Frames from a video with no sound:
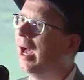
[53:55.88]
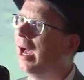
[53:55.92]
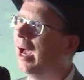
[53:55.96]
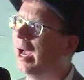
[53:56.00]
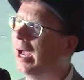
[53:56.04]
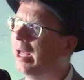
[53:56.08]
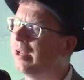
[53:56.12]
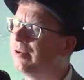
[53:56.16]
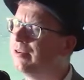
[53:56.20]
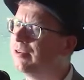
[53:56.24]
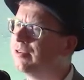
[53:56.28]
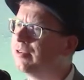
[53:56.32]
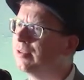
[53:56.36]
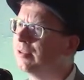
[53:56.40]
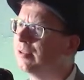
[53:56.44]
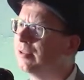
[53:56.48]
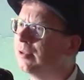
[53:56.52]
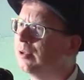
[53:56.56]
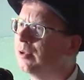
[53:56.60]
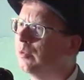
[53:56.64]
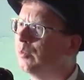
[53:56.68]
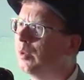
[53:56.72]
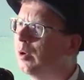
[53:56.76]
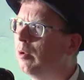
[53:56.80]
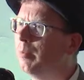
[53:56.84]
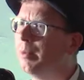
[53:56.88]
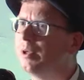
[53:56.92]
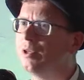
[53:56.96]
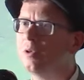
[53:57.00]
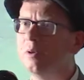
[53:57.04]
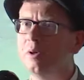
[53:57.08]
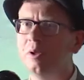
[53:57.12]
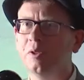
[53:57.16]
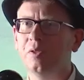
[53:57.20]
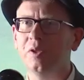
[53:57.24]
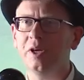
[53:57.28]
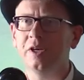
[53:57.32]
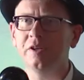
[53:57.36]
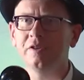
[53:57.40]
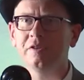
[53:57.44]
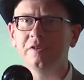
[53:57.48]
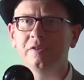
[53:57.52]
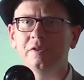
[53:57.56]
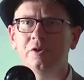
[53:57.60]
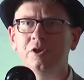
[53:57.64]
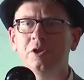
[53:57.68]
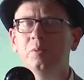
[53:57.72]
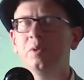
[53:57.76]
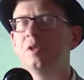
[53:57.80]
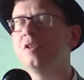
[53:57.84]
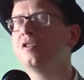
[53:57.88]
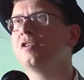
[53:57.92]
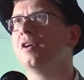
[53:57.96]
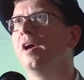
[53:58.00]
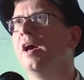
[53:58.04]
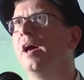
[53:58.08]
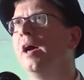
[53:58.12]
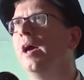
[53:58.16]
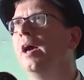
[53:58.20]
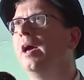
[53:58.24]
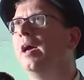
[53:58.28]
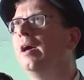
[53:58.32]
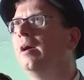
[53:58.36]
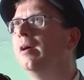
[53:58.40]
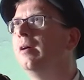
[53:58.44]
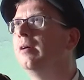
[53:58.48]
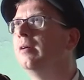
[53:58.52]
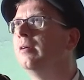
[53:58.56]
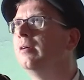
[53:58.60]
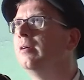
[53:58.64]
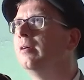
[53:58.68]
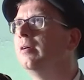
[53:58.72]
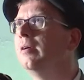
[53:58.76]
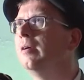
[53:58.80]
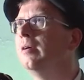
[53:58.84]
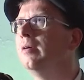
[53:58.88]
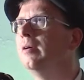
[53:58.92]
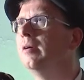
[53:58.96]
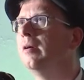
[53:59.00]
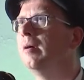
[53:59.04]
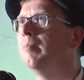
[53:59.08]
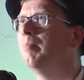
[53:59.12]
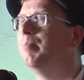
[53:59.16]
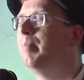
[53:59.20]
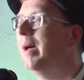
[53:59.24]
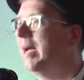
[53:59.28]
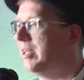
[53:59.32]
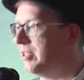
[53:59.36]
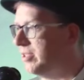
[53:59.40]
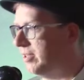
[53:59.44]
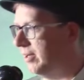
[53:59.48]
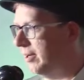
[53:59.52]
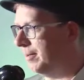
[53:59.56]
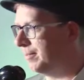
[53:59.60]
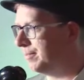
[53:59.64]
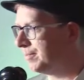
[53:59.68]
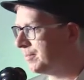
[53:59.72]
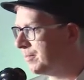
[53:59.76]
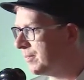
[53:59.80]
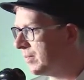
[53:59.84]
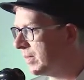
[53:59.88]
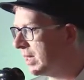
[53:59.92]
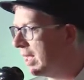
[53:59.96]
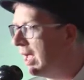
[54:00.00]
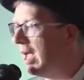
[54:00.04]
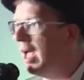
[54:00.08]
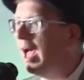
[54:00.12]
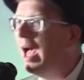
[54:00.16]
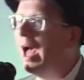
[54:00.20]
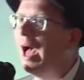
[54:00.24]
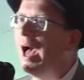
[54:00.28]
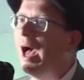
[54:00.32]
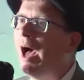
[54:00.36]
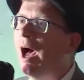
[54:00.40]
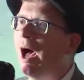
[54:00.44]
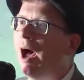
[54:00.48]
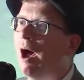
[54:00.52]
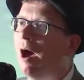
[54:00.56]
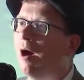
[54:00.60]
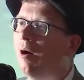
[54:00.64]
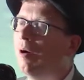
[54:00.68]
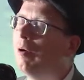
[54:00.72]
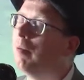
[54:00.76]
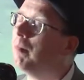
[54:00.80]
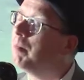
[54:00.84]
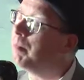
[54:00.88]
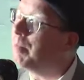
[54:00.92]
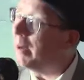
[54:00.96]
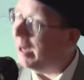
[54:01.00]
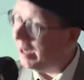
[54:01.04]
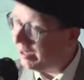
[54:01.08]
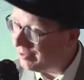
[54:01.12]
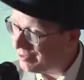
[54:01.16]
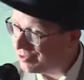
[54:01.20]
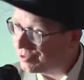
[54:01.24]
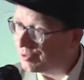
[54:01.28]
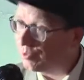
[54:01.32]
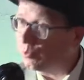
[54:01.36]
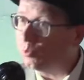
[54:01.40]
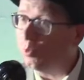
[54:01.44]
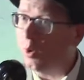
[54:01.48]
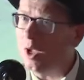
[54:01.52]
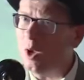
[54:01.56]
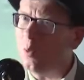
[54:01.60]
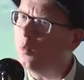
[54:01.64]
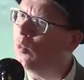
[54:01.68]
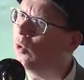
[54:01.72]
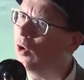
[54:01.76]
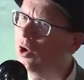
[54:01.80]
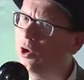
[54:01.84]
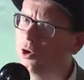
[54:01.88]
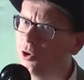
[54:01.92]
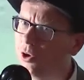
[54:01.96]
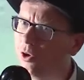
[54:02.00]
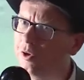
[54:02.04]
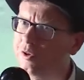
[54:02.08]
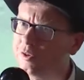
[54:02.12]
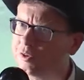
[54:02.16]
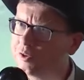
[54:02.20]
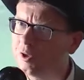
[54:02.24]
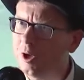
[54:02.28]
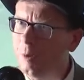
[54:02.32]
and we'll be doing things, shall we say, better. but we will not